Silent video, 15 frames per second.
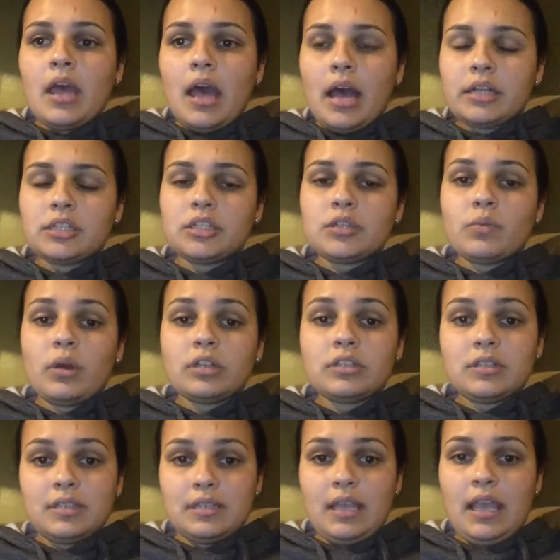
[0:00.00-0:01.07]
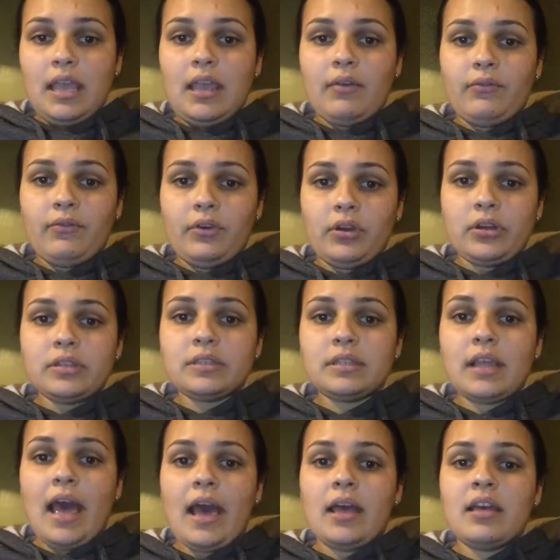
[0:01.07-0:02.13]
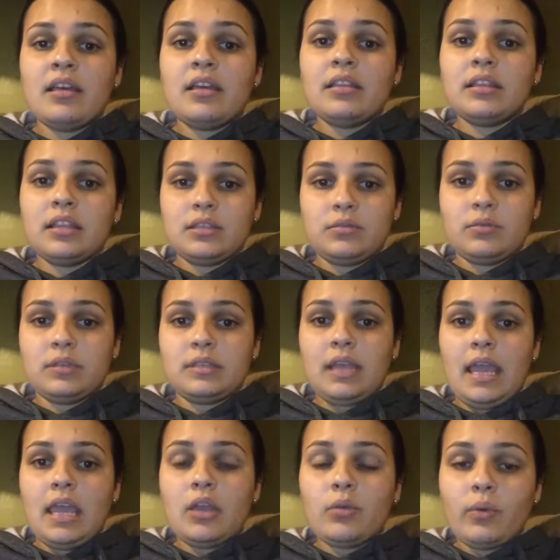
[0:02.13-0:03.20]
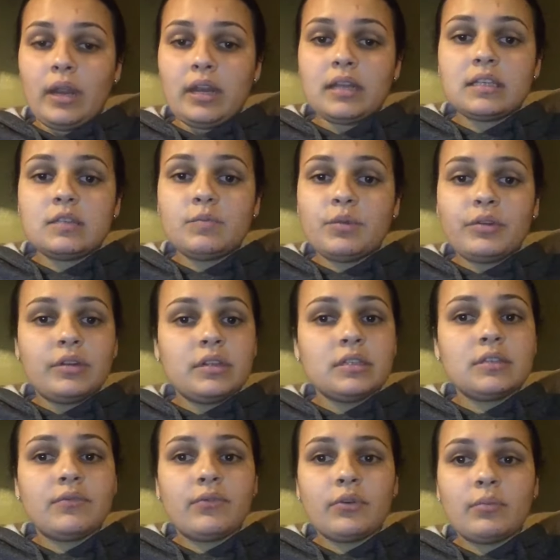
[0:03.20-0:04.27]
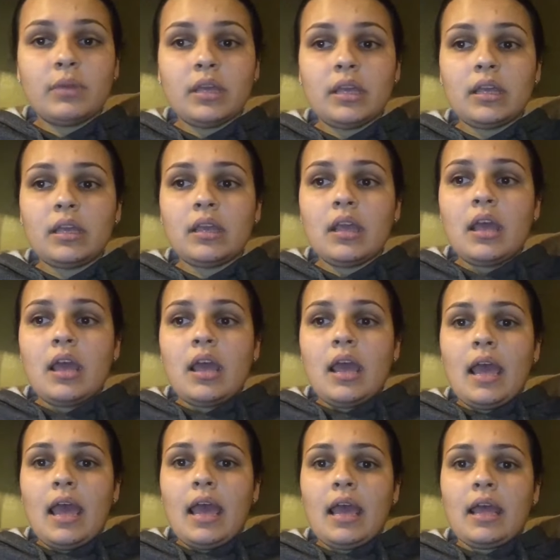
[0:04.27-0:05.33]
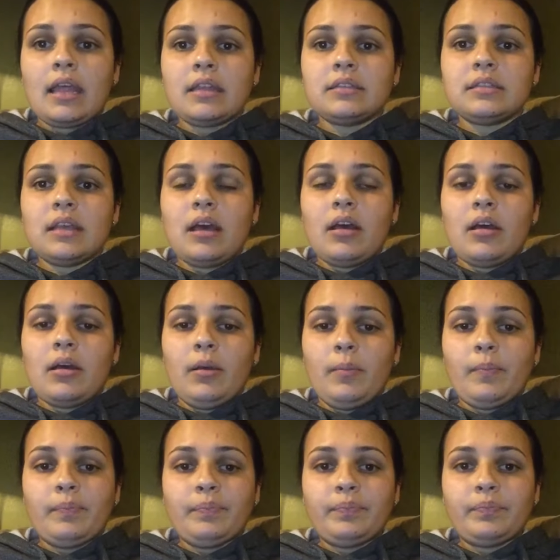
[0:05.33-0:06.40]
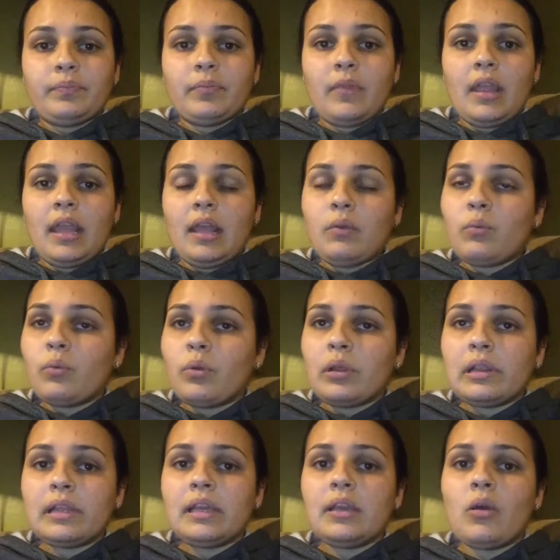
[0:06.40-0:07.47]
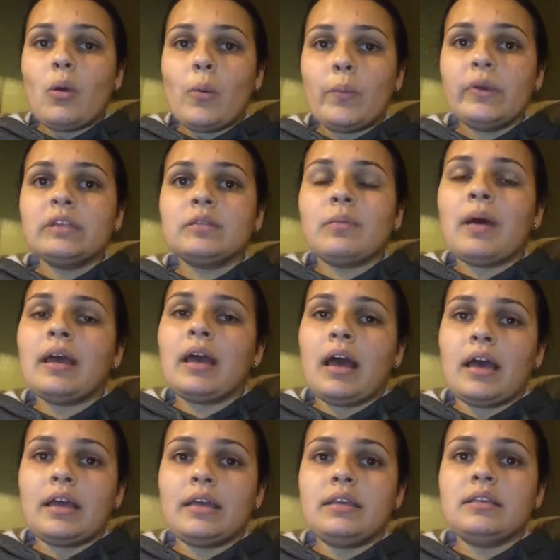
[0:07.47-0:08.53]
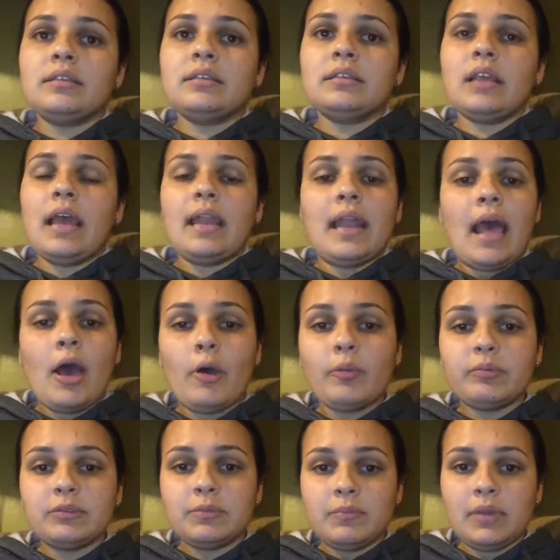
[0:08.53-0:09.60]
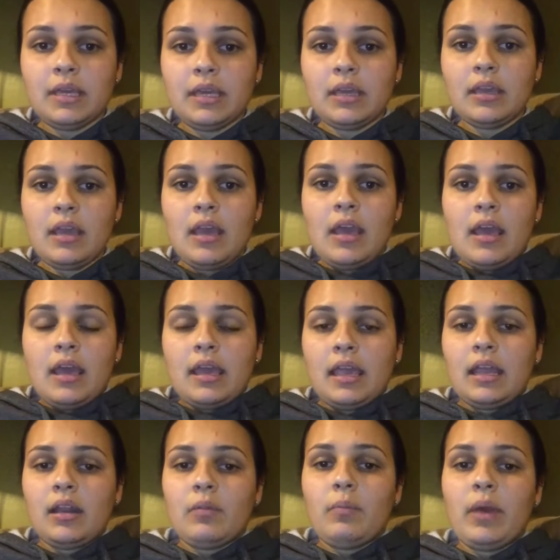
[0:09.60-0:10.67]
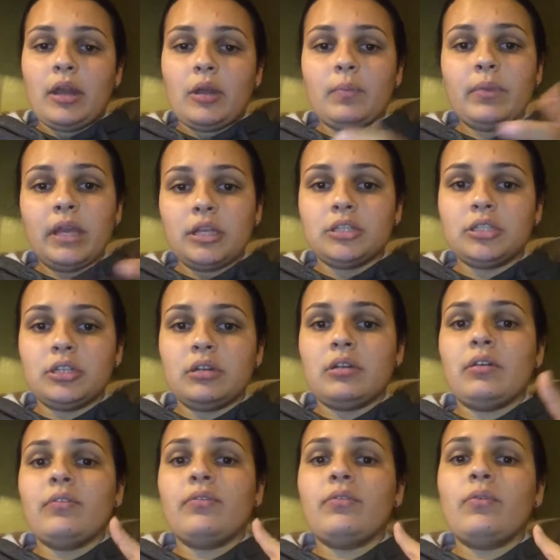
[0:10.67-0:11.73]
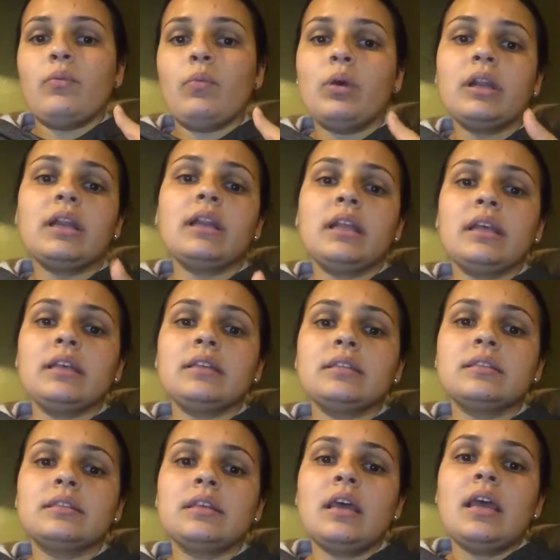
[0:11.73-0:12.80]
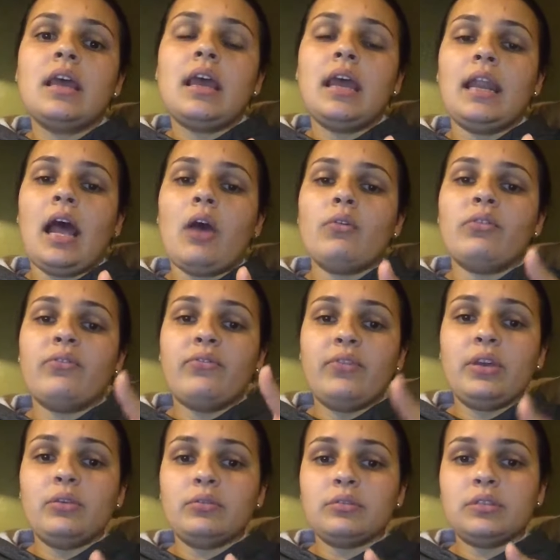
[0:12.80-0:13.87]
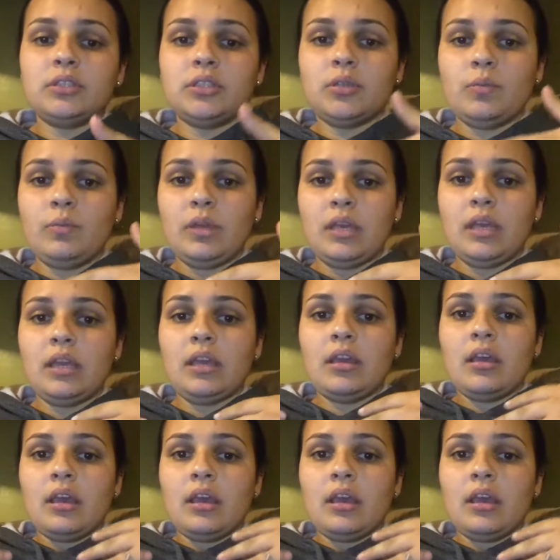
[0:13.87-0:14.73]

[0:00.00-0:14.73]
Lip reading: I just want to say first that this was a great experience for me, and it really opened my eyes and helped me get a better picture of what it is and how it feels to be